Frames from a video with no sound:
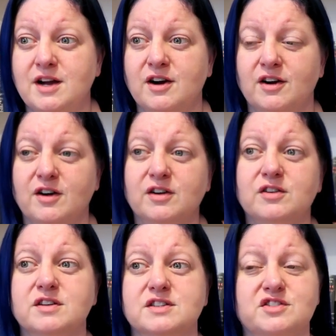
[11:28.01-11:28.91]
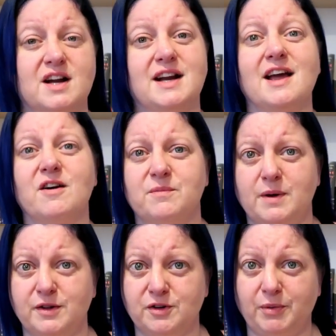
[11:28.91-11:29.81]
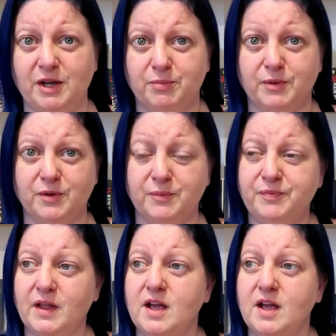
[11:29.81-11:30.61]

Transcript: Her uncle is trying to help other people.